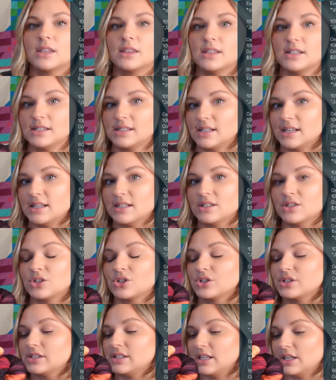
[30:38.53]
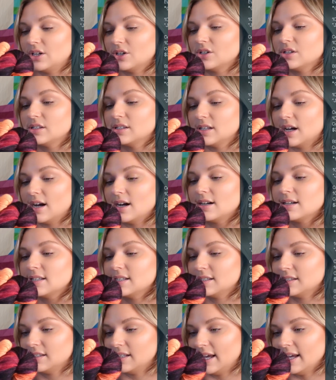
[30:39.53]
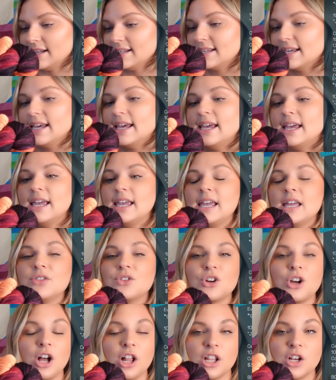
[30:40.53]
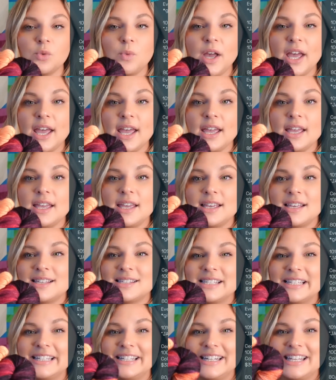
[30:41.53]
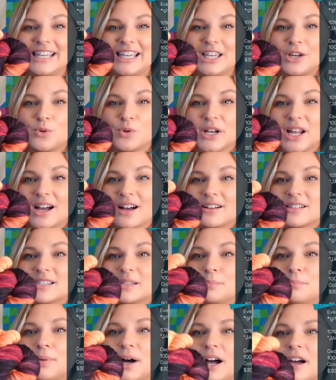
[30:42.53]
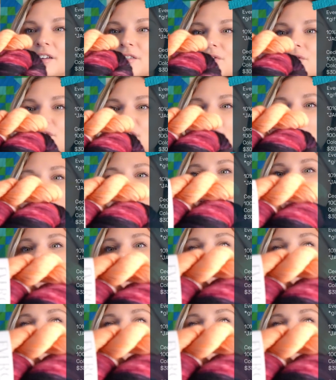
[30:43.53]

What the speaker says: This is their cedar sock set, and the colorway is an Equinox Bonfire.